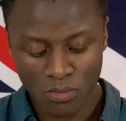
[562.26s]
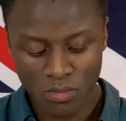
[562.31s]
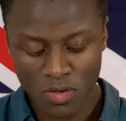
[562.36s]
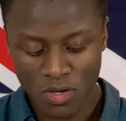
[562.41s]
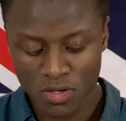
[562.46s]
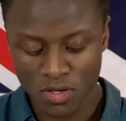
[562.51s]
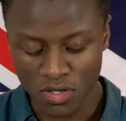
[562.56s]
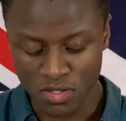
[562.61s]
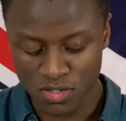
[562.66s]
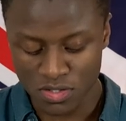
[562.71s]

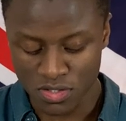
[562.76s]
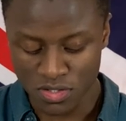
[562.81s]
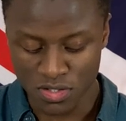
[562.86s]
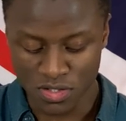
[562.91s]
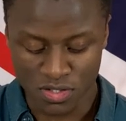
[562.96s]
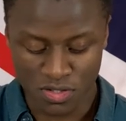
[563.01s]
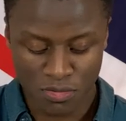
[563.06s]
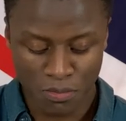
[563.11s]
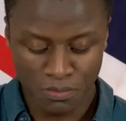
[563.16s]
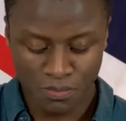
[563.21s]
Custard
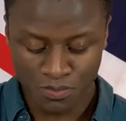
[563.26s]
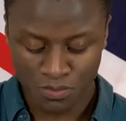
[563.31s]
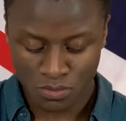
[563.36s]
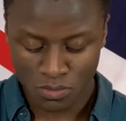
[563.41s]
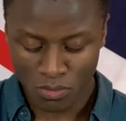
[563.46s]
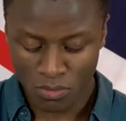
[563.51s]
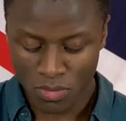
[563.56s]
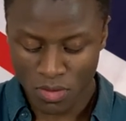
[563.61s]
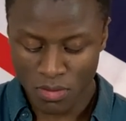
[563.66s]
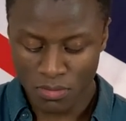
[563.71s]
is
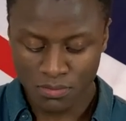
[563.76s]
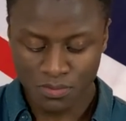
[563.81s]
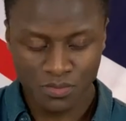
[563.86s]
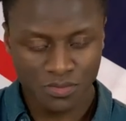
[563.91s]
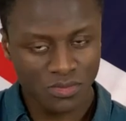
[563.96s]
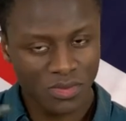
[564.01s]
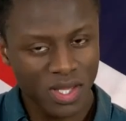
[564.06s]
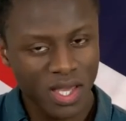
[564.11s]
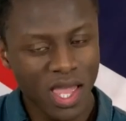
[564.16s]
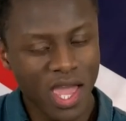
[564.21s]

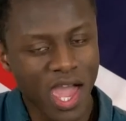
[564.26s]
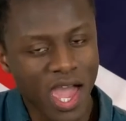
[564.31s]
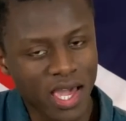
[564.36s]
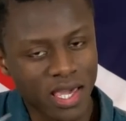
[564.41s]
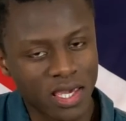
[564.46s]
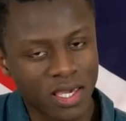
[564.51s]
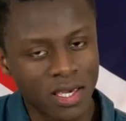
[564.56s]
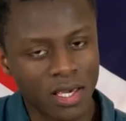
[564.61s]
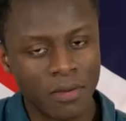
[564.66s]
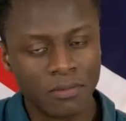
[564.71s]

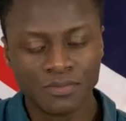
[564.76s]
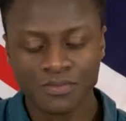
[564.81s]
eggy.